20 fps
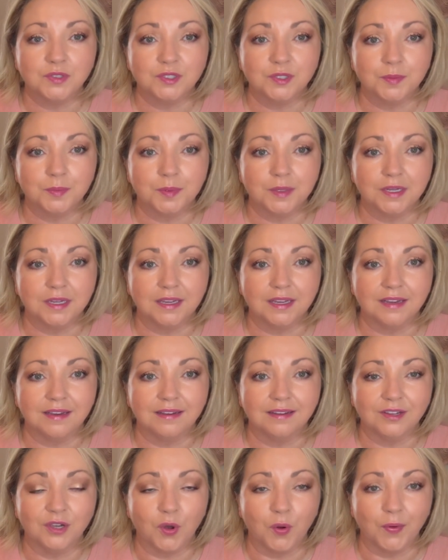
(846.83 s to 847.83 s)
to be
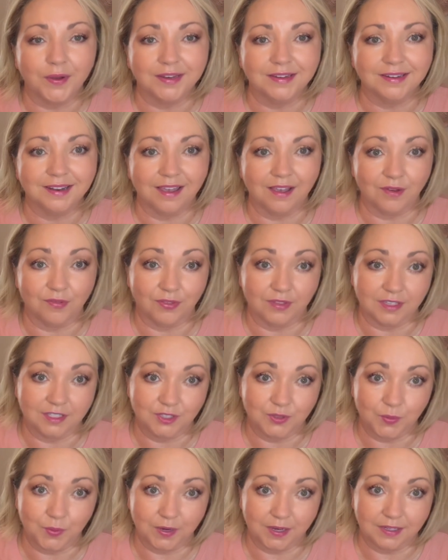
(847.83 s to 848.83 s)
going down this
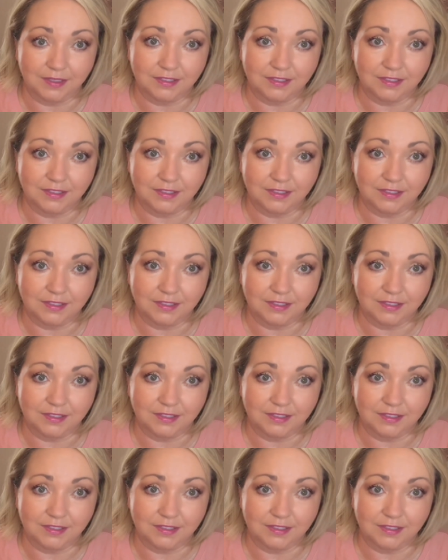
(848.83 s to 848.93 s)
week.